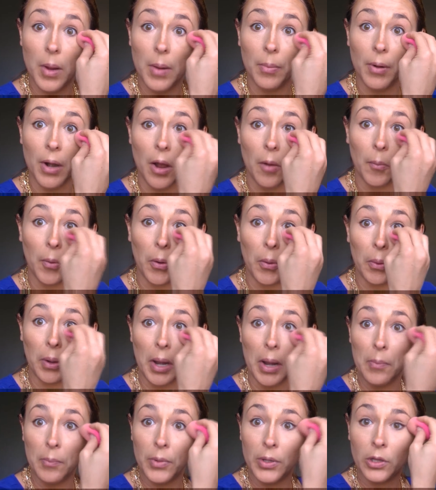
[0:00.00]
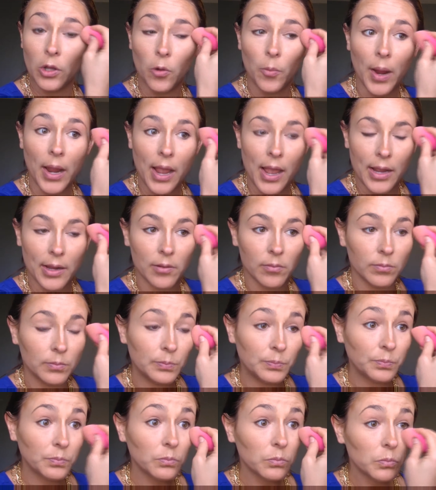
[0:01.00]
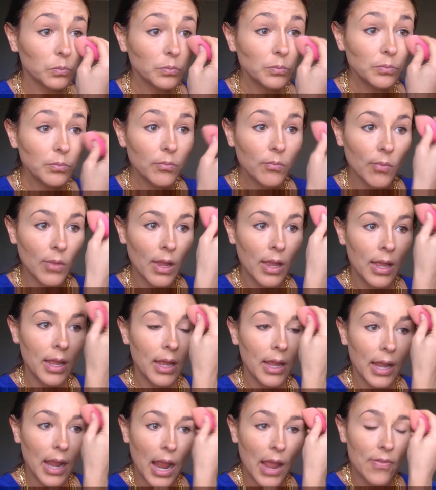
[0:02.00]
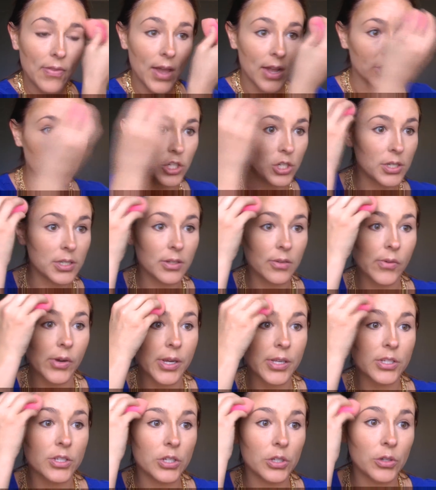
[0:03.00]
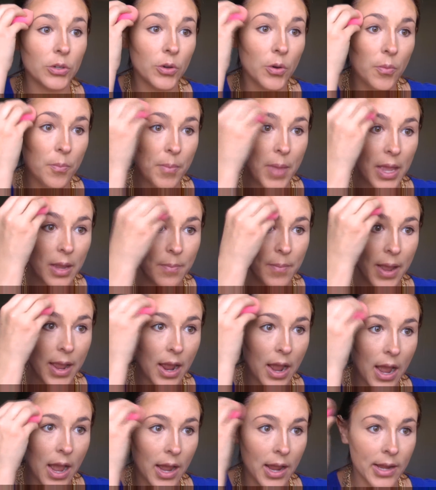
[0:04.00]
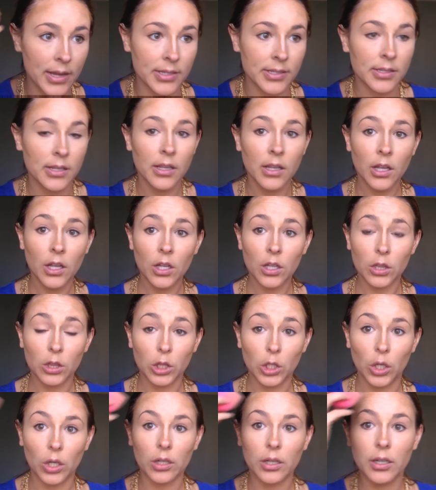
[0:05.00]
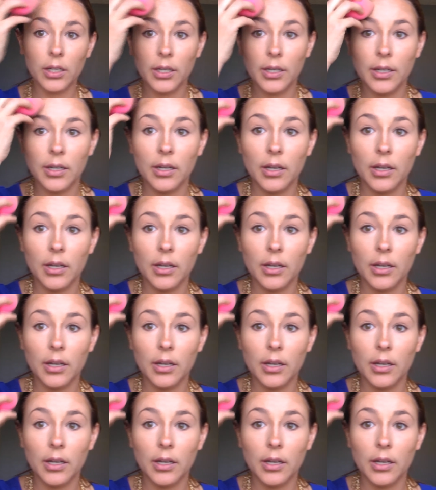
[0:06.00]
my brow bone and below my eye. And that's just going to make my eyes look